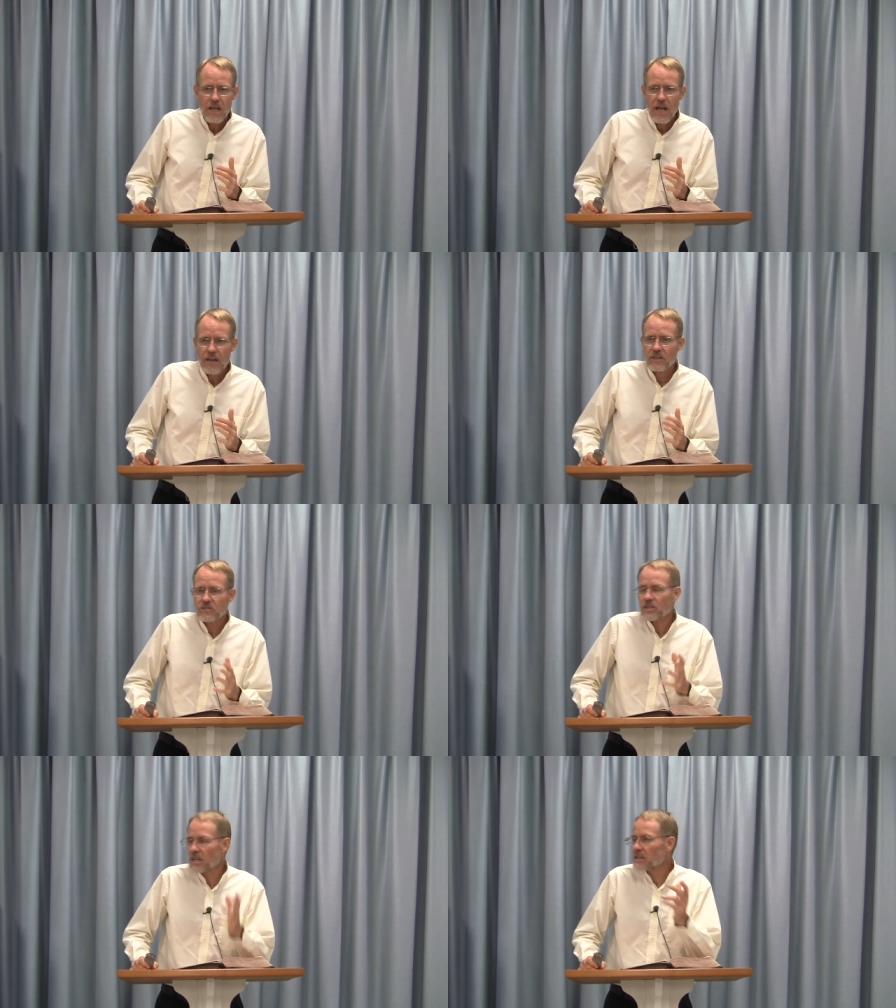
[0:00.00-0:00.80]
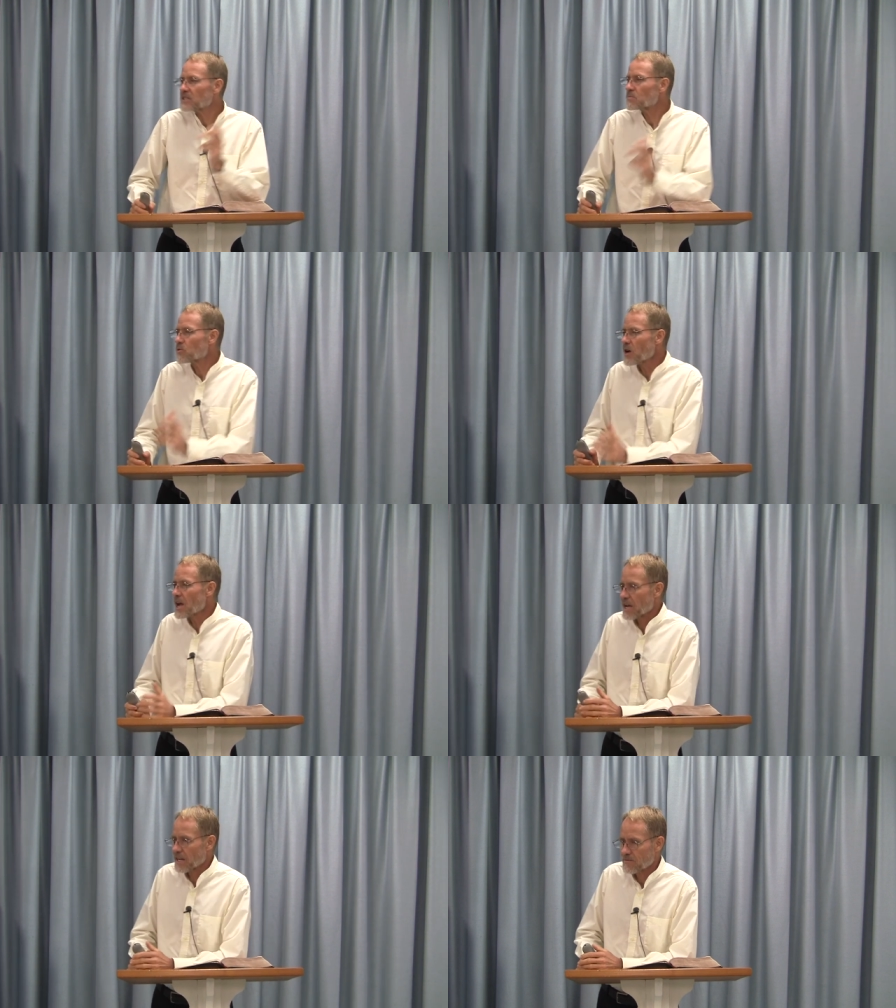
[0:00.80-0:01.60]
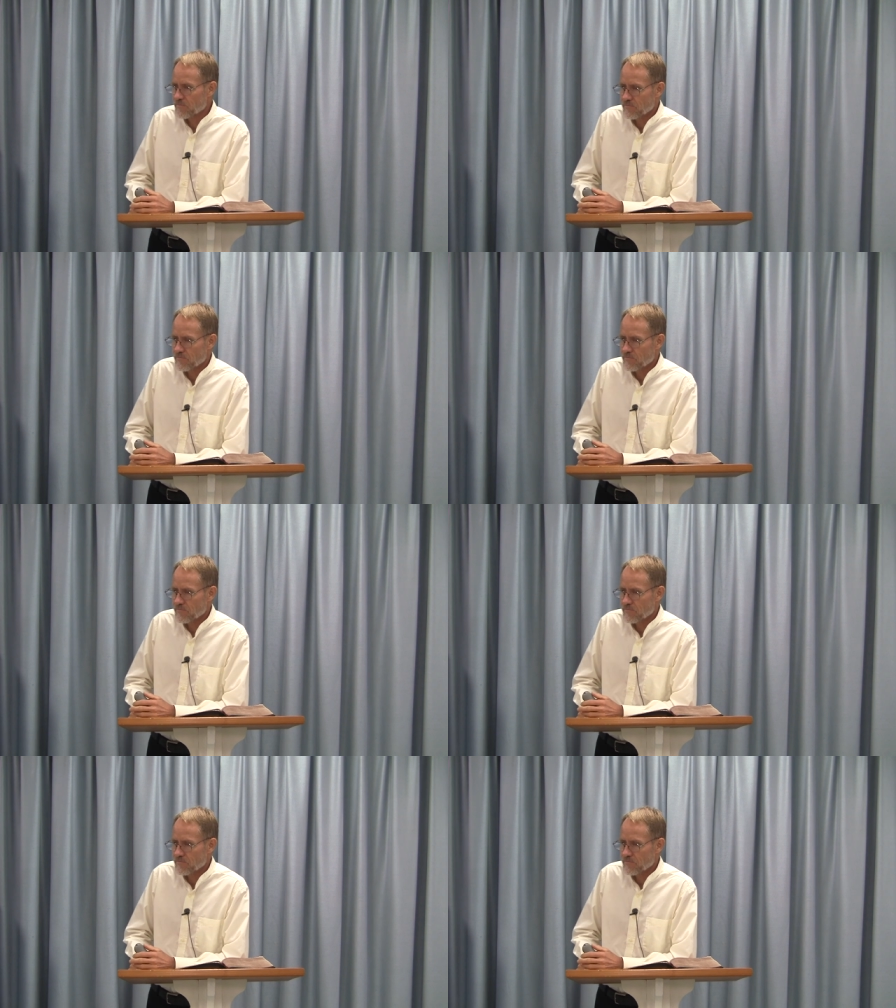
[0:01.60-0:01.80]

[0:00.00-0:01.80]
and they'll say, Let's pray.